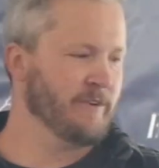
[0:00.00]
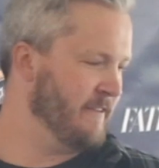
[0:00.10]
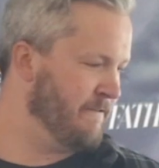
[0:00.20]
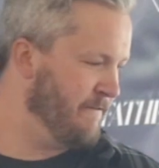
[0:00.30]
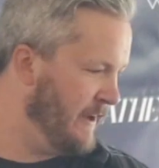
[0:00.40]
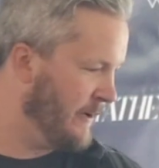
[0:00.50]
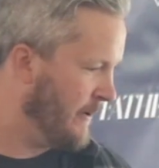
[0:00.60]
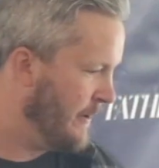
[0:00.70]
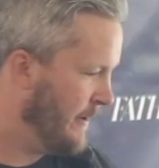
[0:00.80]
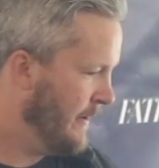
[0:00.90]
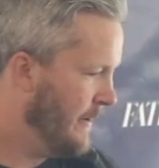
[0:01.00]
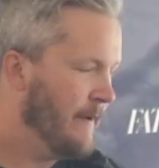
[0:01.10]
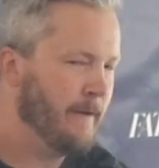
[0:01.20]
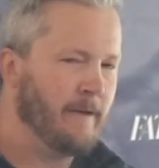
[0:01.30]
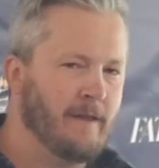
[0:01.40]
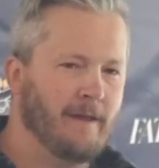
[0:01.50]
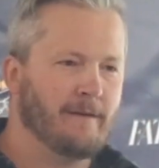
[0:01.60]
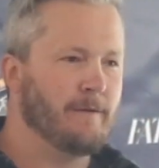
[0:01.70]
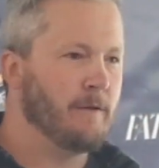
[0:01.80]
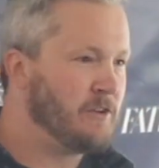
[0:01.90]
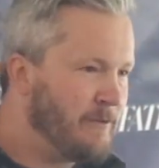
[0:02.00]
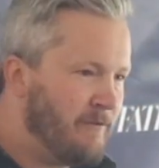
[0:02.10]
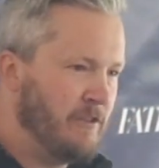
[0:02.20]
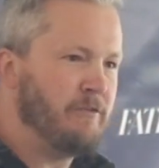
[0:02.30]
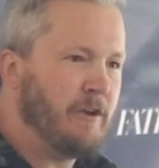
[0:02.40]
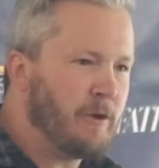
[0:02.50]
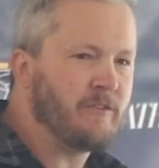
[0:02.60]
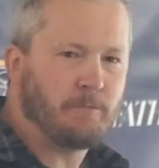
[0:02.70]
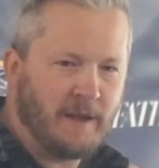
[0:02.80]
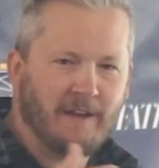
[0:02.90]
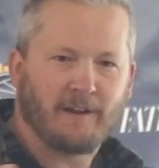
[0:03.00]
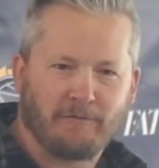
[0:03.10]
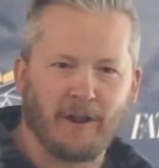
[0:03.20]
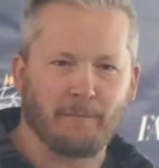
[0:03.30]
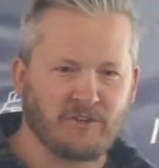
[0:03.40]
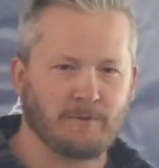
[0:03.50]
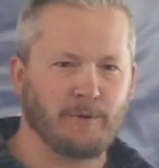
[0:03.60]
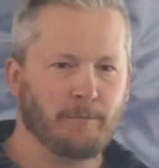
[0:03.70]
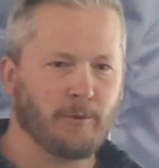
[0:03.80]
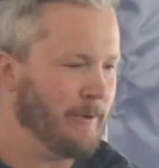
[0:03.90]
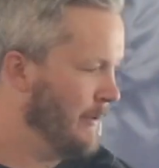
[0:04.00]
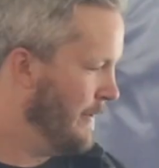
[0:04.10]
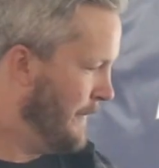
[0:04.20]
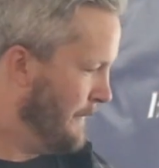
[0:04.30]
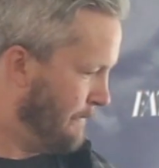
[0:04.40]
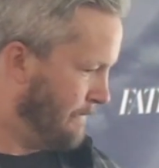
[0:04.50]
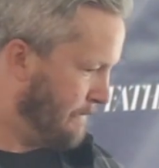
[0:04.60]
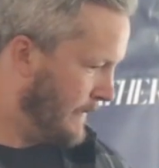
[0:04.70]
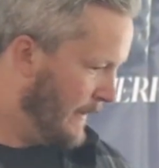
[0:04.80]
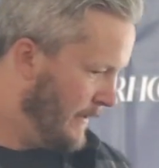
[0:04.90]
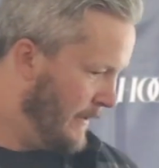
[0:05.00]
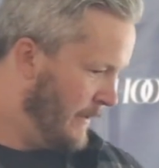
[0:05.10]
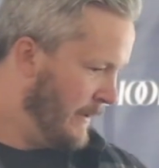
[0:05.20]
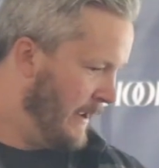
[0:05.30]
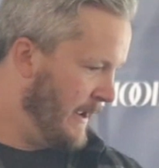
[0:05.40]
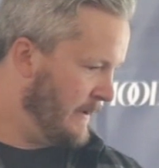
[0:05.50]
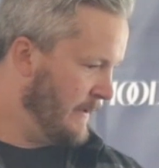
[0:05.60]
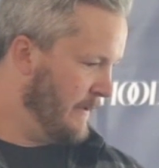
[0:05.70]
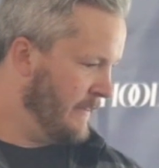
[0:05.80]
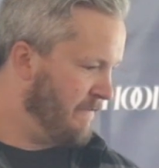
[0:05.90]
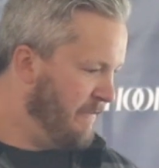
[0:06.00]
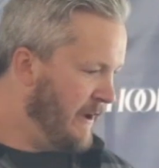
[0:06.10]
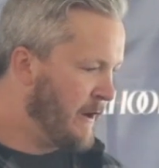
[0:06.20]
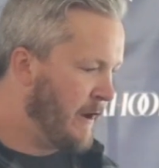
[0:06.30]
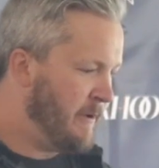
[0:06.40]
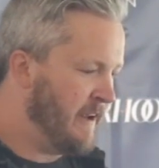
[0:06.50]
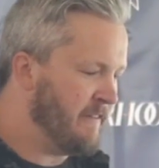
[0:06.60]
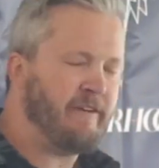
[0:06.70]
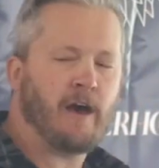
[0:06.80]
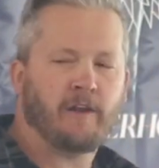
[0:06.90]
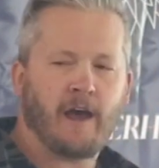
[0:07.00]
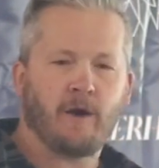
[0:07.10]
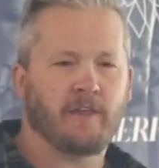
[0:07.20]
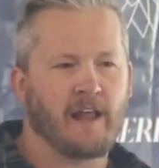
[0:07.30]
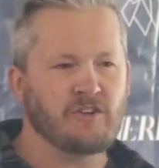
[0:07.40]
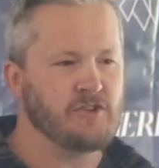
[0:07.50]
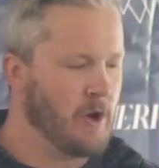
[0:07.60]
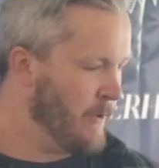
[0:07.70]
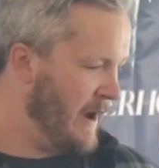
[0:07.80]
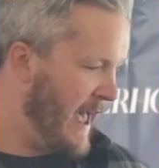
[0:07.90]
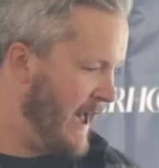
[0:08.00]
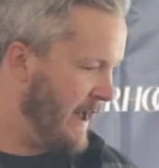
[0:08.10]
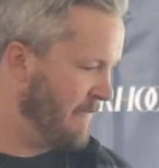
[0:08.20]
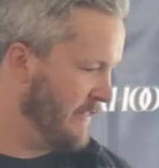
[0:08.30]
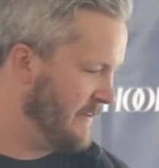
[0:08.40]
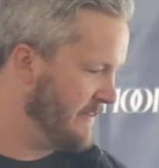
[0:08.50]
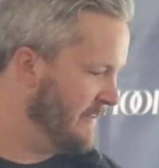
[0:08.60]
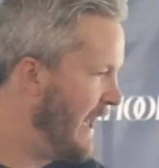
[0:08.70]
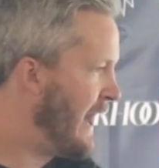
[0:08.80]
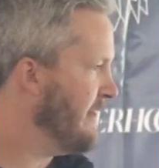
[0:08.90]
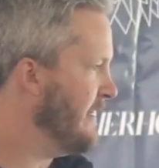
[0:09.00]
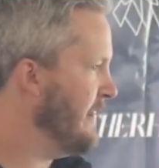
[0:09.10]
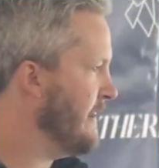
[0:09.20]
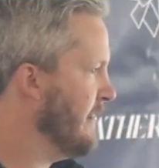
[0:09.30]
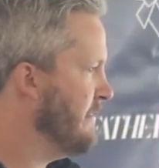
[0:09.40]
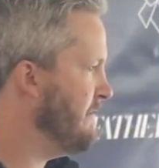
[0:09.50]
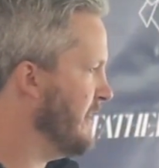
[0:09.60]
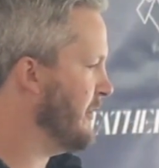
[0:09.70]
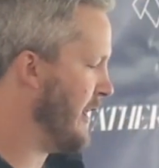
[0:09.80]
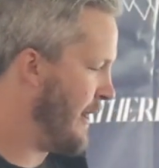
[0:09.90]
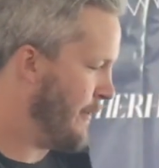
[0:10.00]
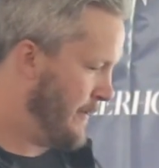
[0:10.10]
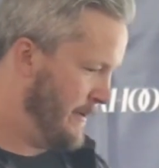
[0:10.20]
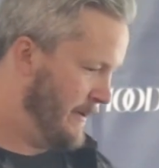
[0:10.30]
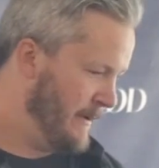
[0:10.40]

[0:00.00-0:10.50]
was the fear, the fear of speaking in front of a bunch of people, and the fear of being found out that I don't have this dad thing figured out,